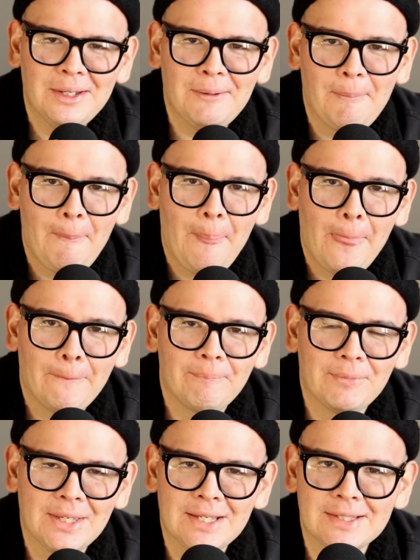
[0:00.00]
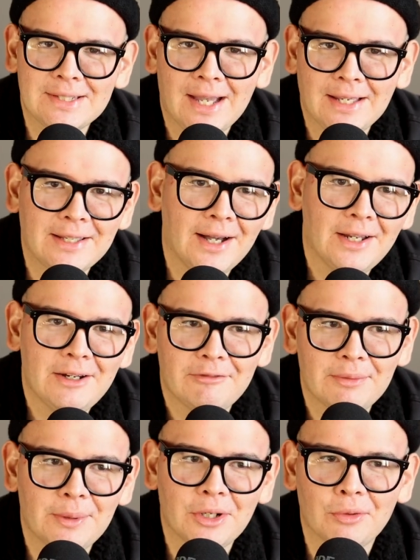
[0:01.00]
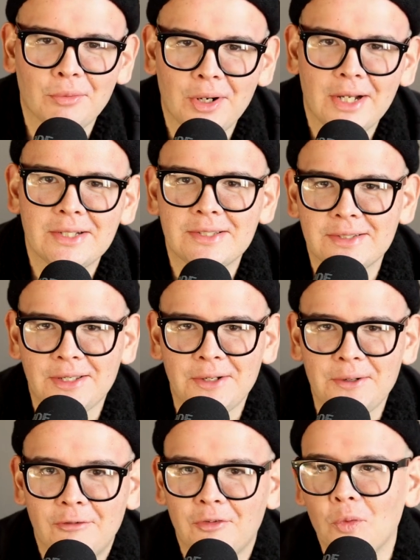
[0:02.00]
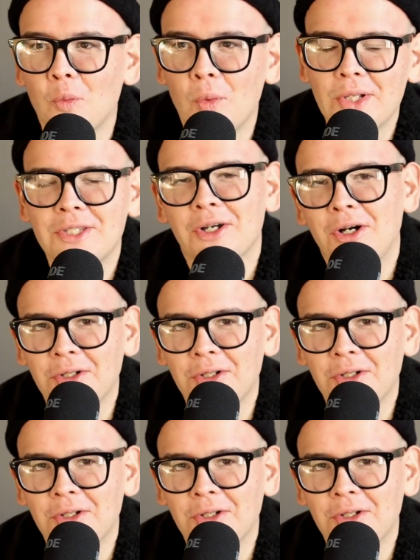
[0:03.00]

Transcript: it is I got it from a garage sale for $1.